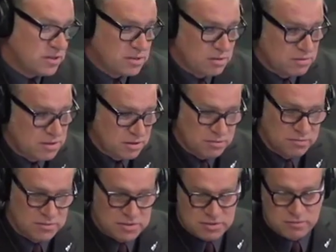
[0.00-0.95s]
It's got, you
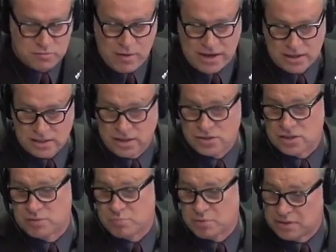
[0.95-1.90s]
know, some raggedy
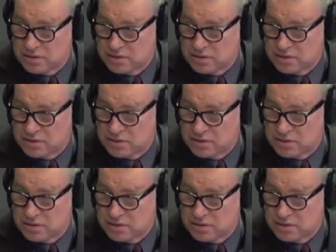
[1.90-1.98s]
edges, but